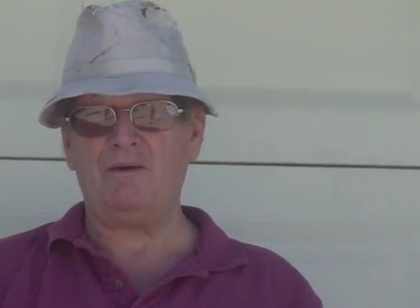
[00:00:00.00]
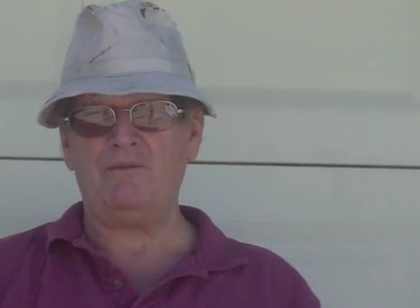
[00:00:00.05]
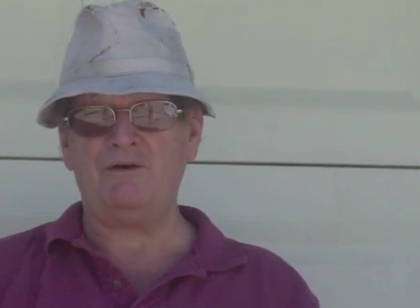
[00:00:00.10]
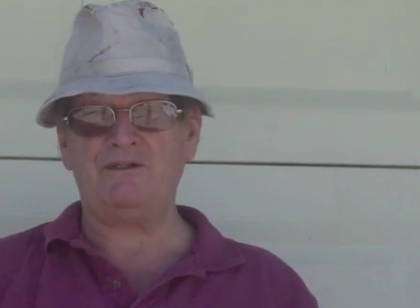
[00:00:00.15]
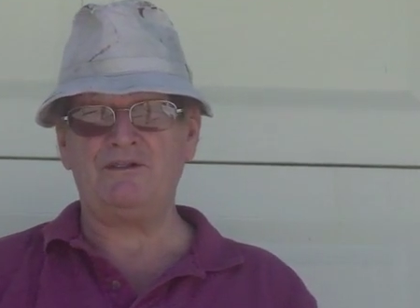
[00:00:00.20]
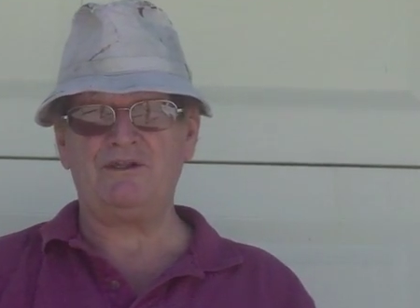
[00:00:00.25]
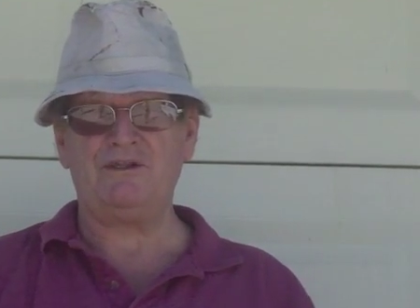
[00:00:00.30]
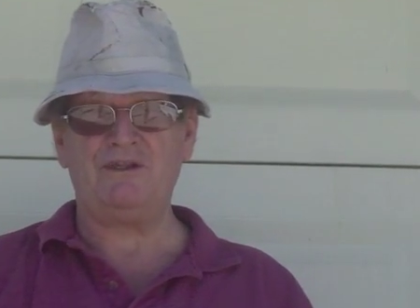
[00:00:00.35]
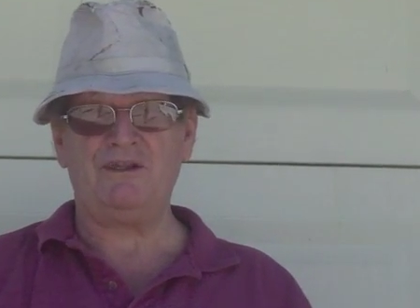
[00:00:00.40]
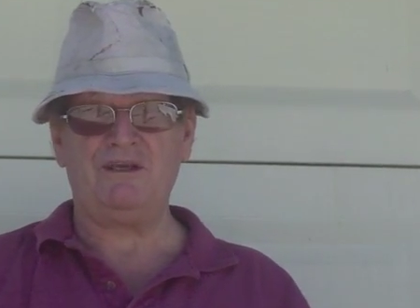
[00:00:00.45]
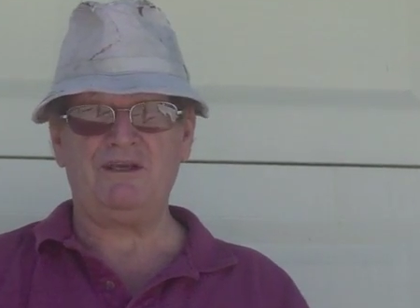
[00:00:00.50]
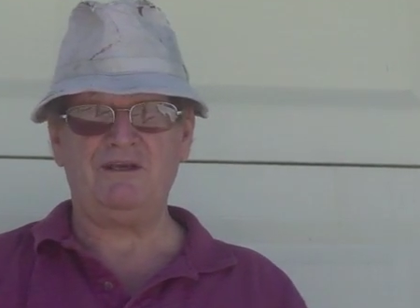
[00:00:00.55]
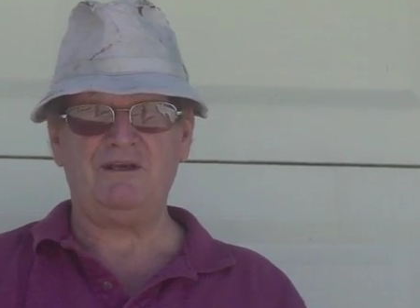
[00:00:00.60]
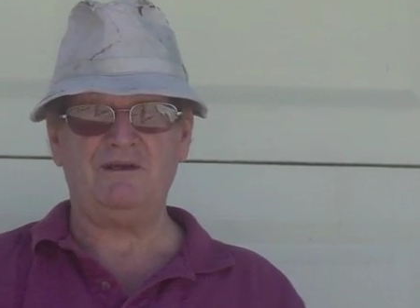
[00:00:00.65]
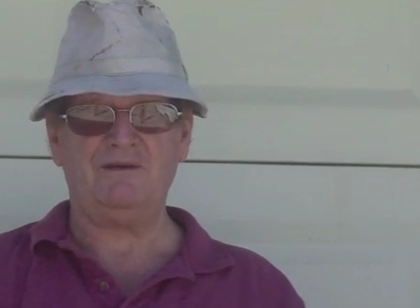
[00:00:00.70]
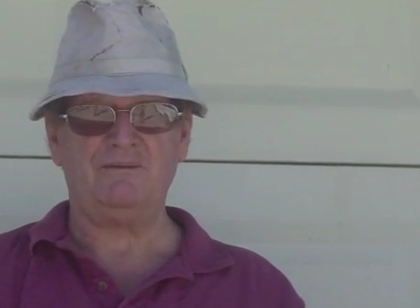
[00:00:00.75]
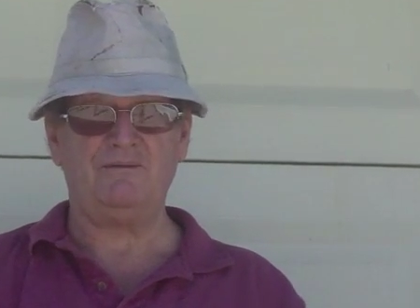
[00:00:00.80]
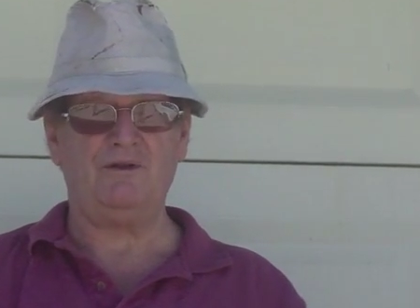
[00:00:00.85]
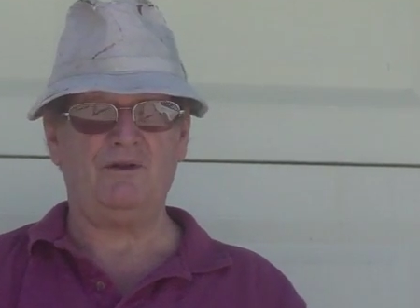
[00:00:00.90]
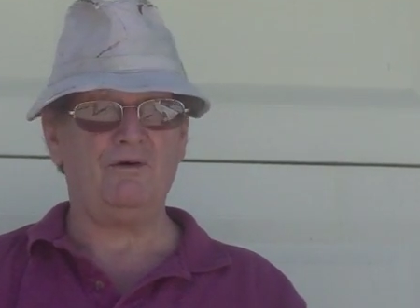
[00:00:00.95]
I went to
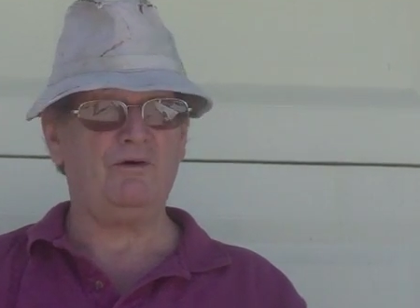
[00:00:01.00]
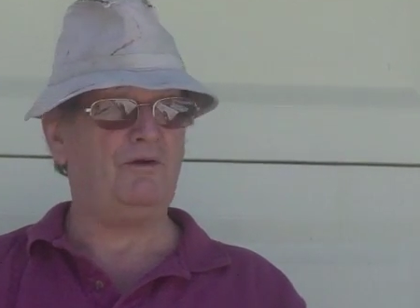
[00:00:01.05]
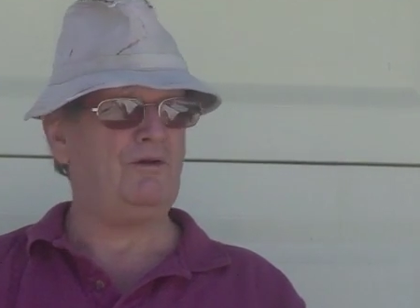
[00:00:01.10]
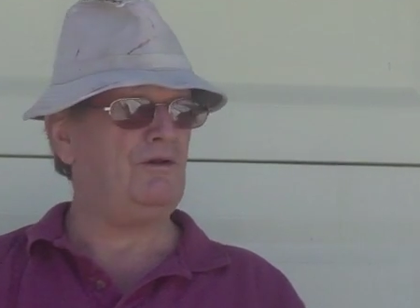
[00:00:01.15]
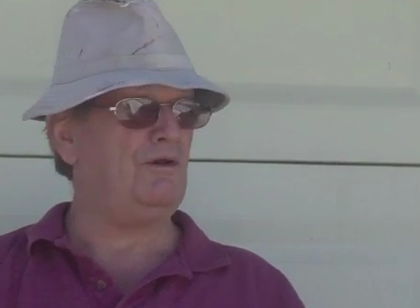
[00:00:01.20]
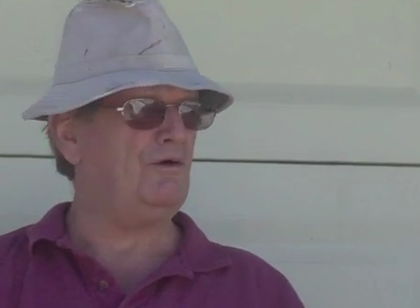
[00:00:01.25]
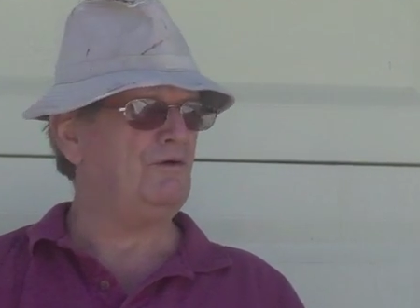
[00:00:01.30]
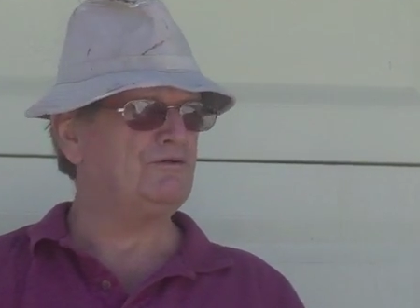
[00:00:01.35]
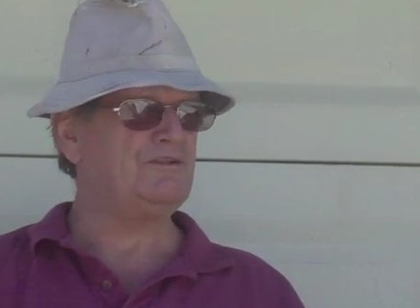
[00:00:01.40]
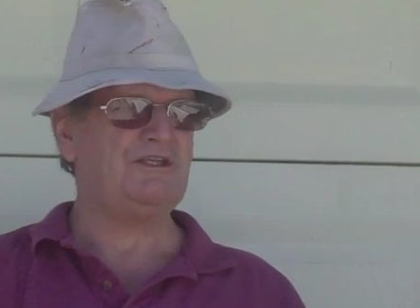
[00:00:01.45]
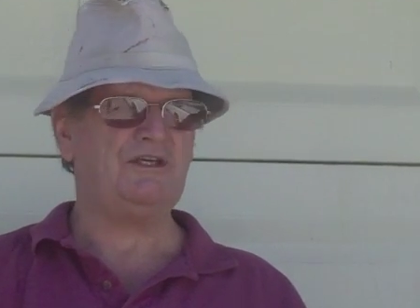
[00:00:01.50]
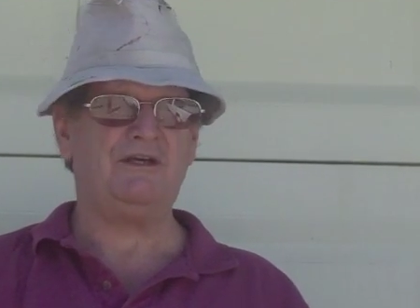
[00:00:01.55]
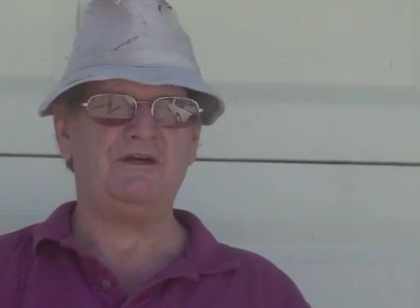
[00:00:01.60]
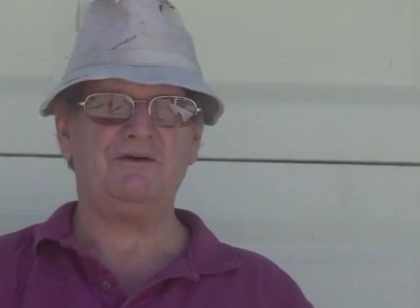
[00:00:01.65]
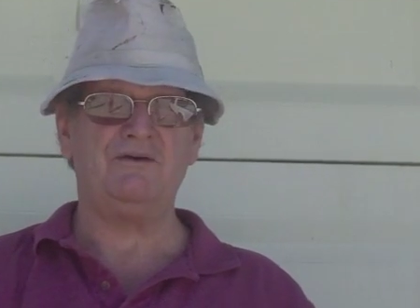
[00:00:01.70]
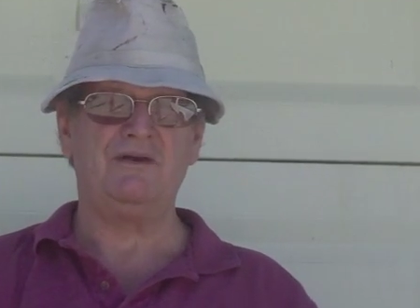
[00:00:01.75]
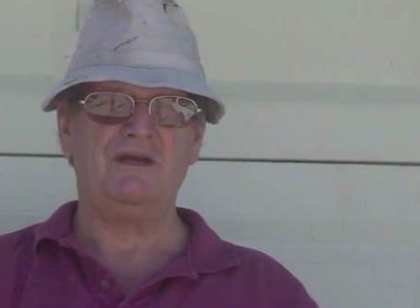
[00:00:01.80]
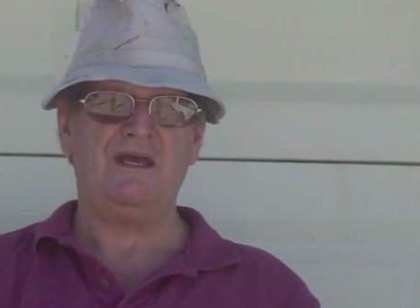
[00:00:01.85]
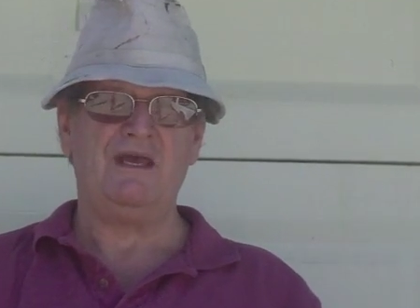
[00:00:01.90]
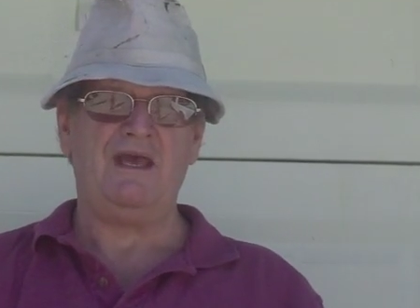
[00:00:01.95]
the local Lowe's
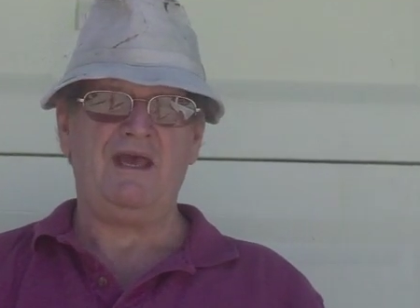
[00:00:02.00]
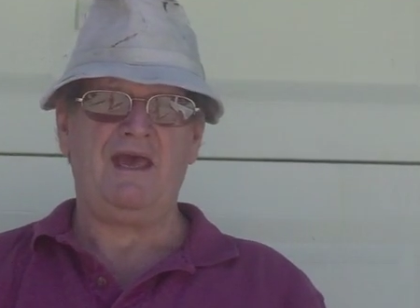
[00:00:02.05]
here